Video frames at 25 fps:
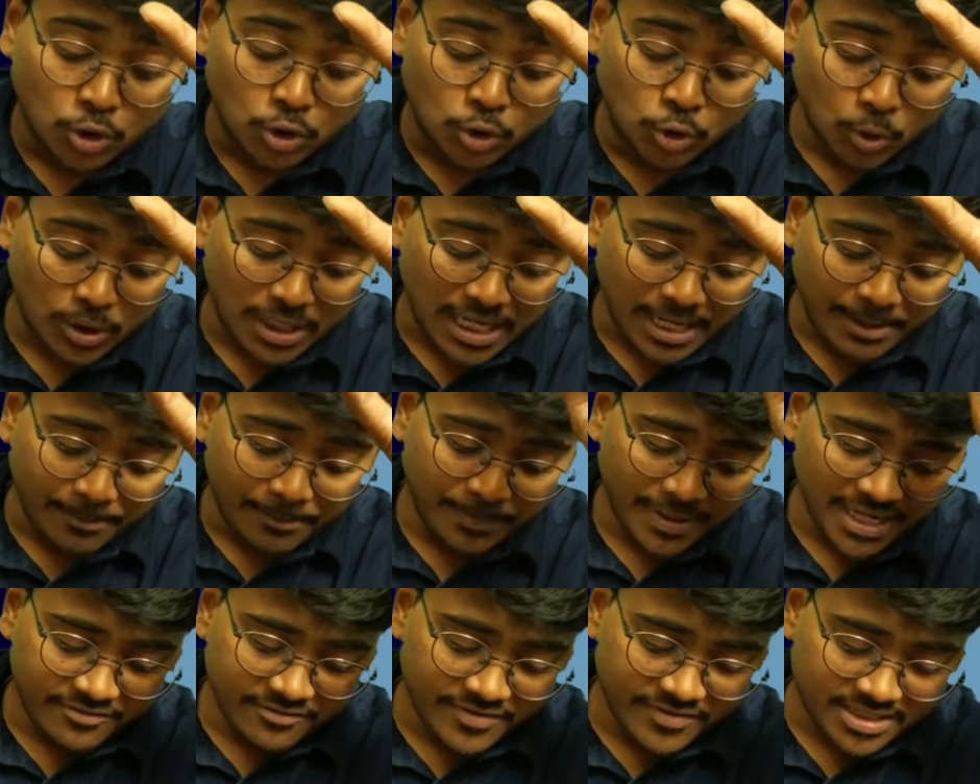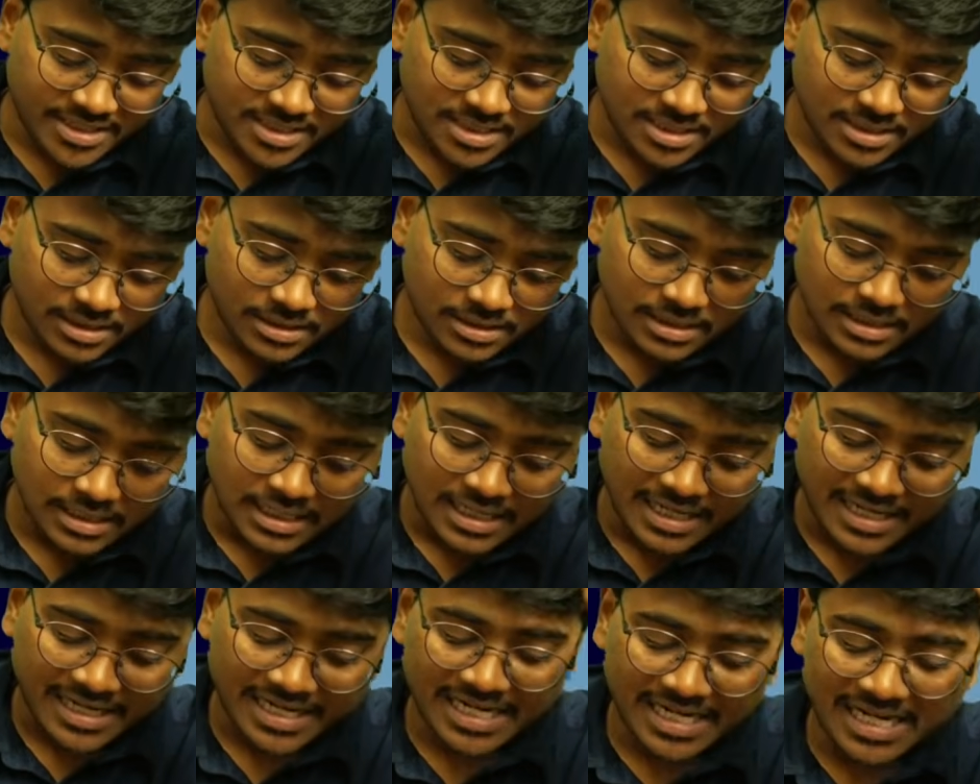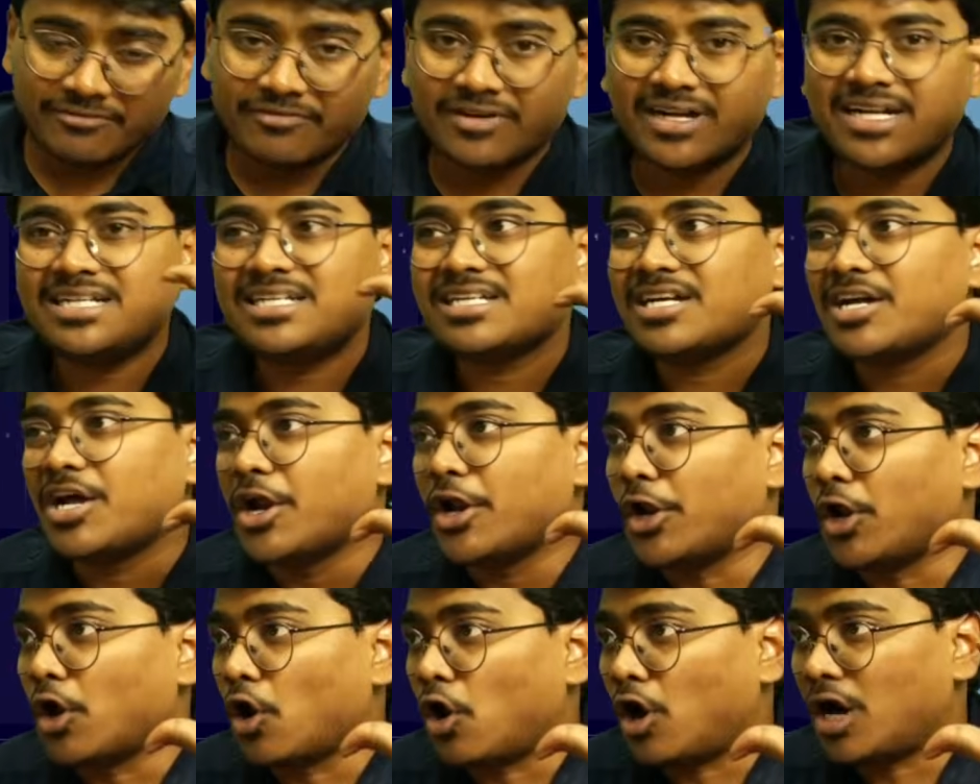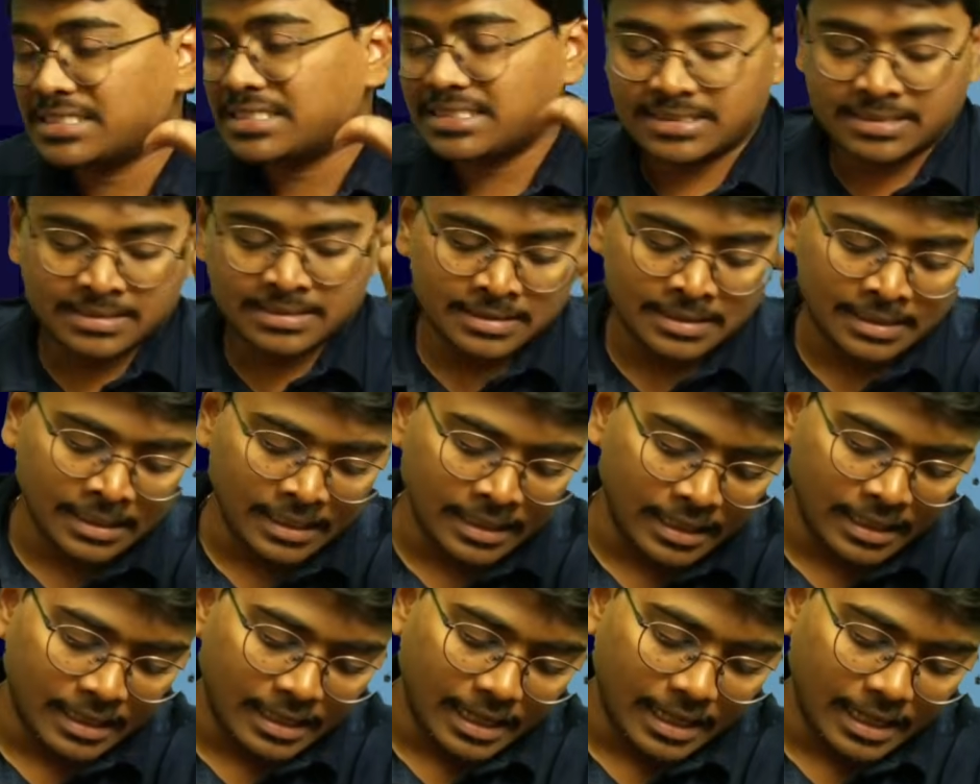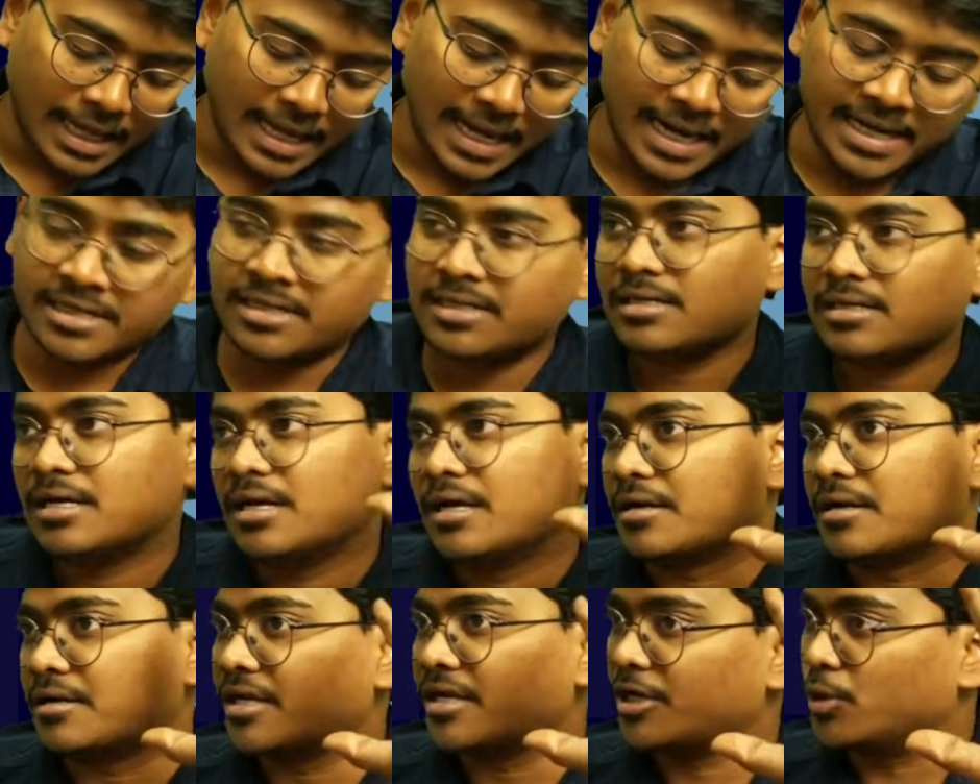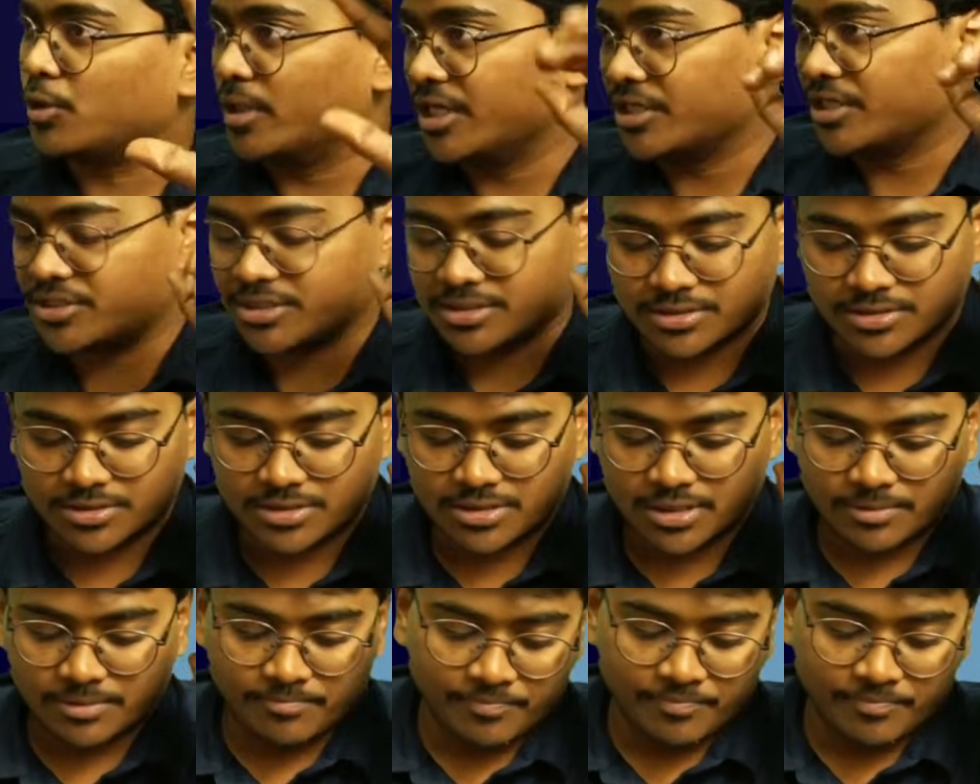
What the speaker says: to comply with relevant laws and regulations